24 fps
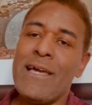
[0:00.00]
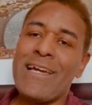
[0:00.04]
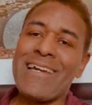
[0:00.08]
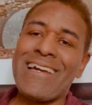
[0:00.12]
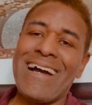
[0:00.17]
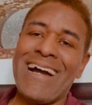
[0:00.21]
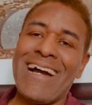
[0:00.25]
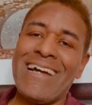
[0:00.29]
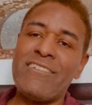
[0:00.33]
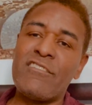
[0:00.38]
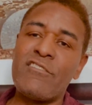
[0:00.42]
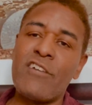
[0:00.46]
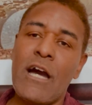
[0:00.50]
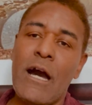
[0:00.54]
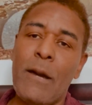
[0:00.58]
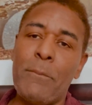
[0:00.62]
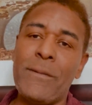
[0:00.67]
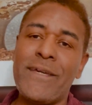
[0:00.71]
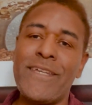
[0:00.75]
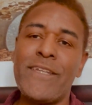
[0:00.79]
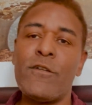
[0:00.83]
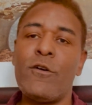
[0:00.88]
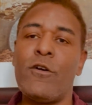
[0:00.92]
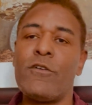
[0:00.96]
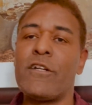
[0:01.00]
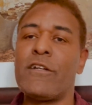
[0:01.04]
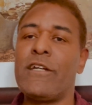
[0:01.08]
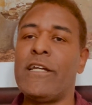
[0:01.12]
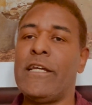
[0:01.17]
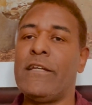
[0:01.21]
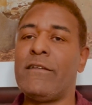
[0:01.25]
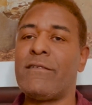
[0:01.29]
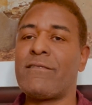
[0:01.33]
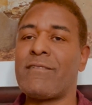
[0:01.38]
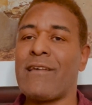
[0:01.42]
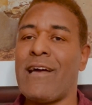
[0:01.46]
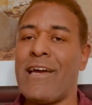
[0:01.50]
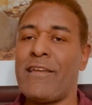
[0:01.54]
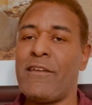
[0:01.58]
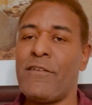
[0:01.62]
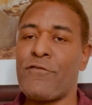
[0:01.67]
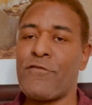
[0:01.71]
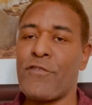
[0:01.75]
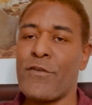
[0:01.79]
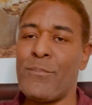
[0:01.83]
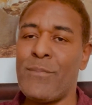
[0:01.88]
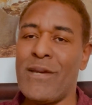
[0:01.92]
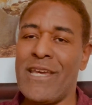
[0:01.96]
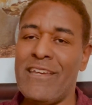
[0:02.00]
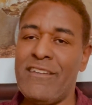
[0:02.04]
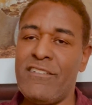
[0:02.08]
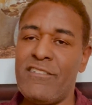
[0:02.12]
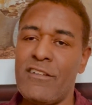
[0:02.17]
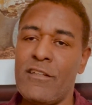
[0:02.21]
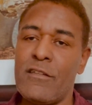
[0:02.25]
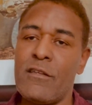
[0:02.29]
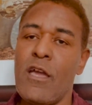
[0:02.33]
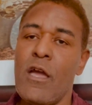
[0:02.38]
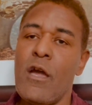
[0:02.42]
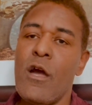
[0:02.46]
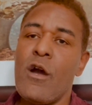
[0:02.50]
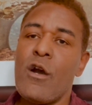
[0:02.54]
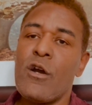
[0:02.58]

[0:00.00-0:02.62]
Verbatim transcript: Guys, come in on our inside information.